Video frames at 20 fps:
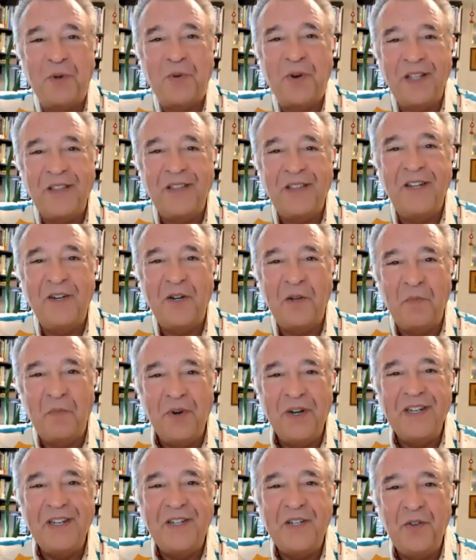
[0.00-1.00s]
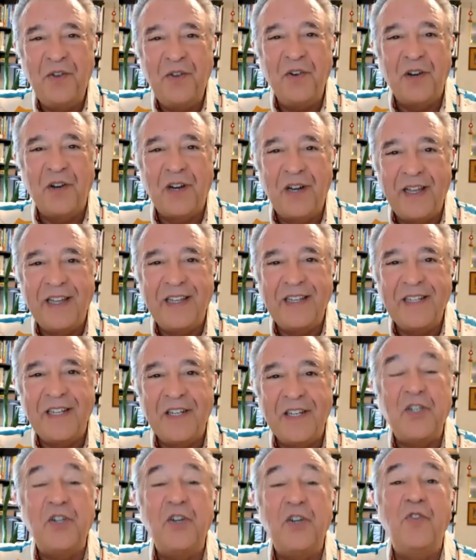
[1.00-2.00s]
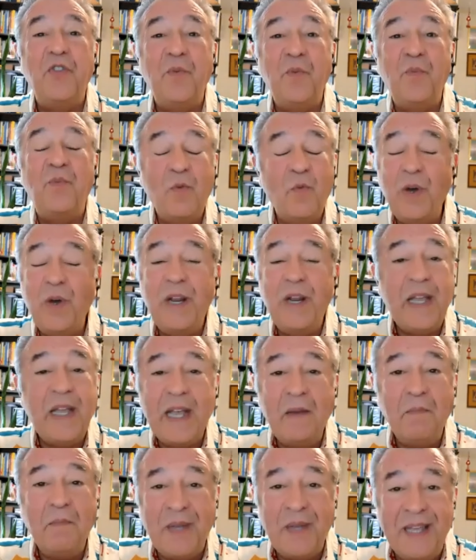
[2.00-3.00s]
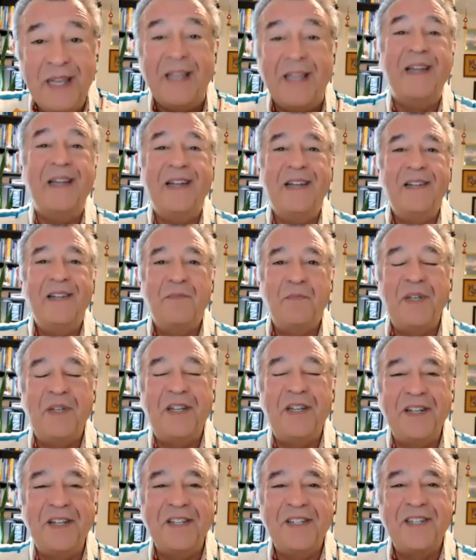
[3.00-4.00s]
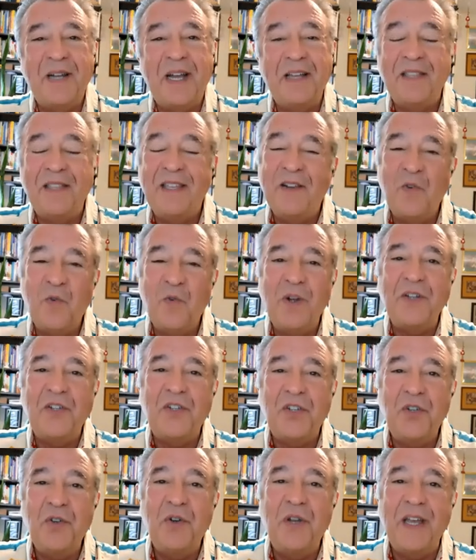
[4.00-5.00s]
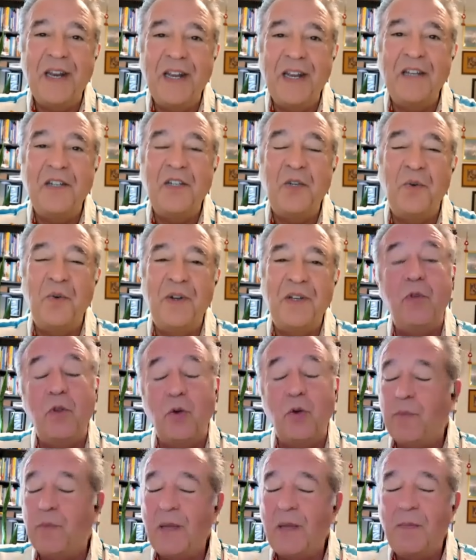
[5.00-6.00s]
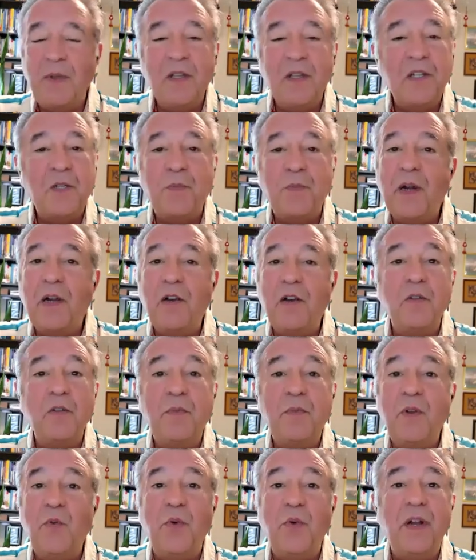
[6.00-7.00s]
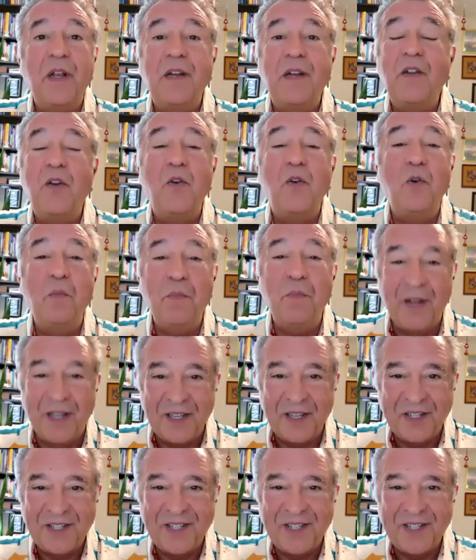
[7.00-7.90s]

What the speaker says: right there to bring to your clients and show them what it can be. Because I think once you get into it, you may be inspired to build one on your own place.